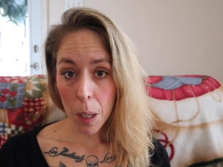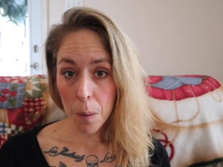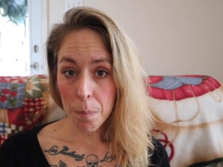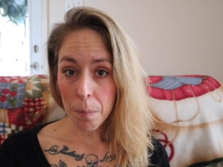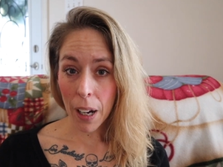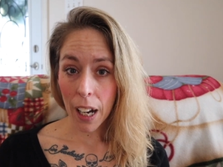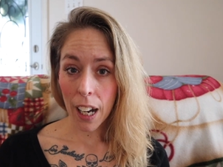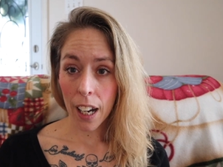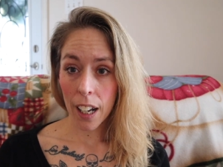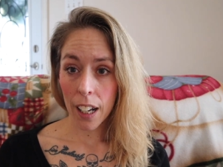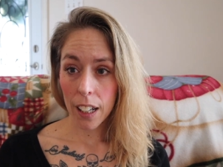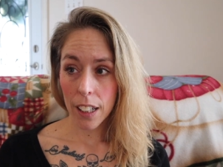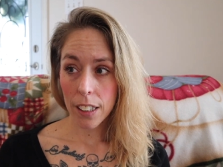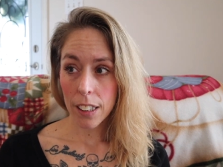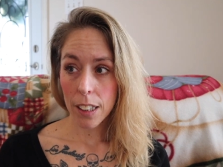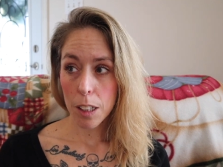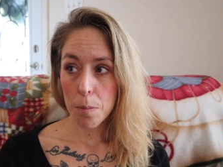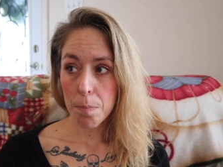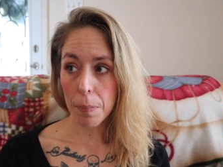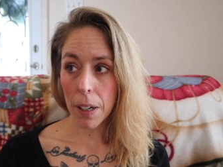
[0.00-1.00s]
uh,
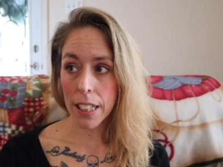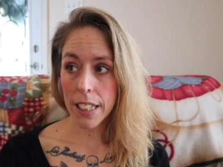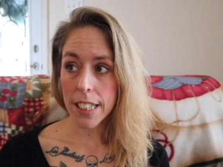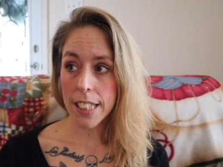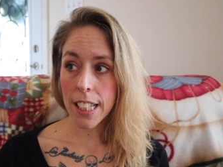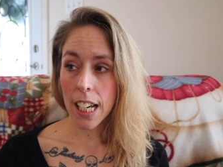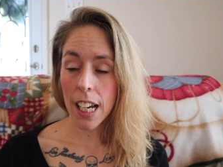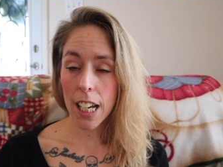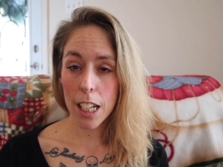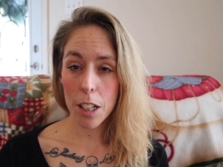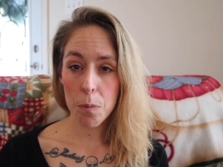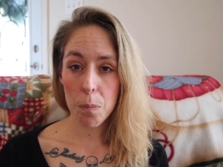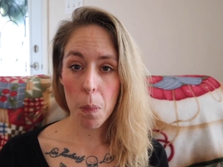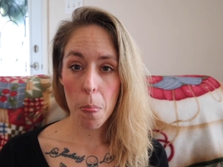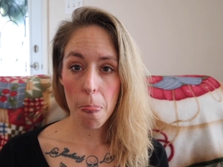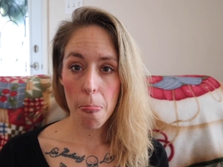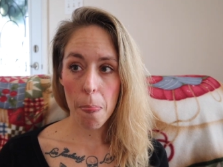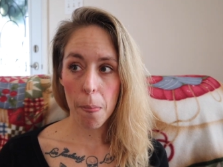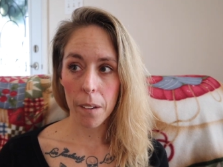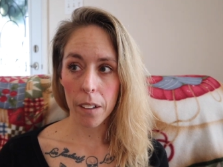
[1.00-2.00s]
by the time,
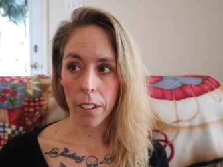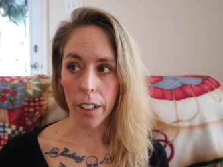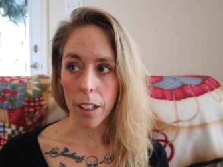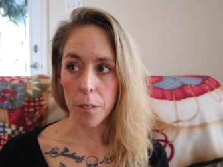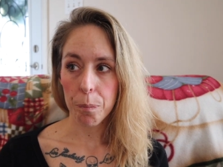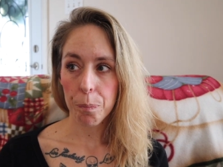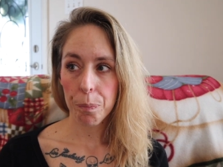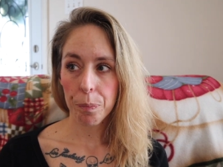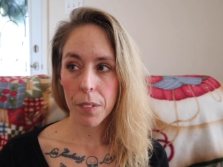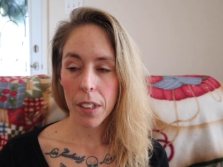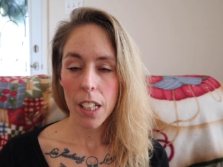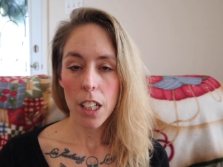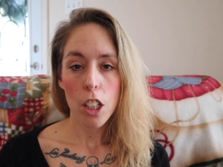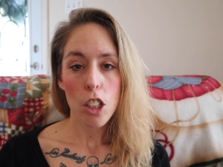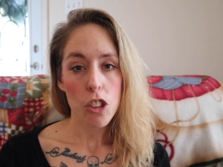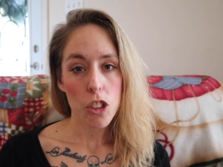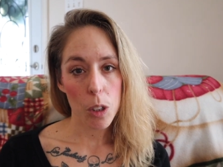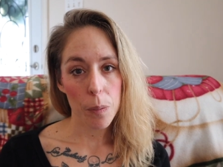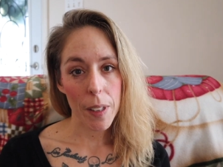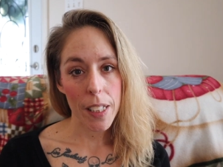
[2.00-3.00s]
okay,
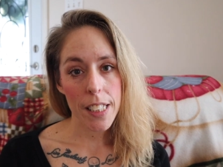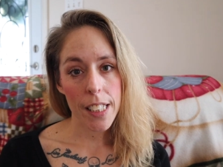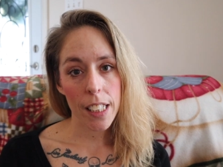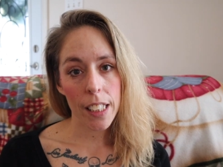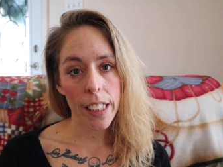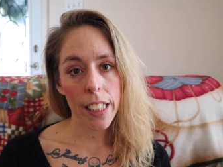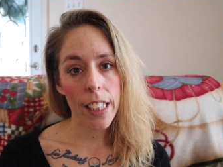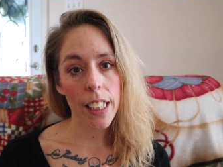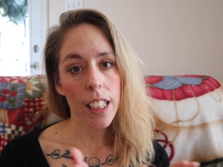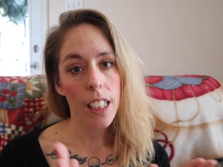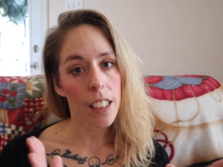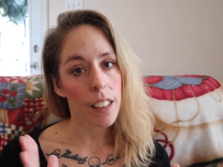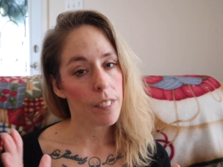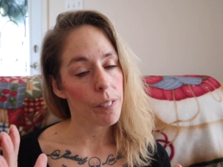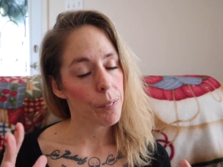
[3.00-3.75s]
so basically,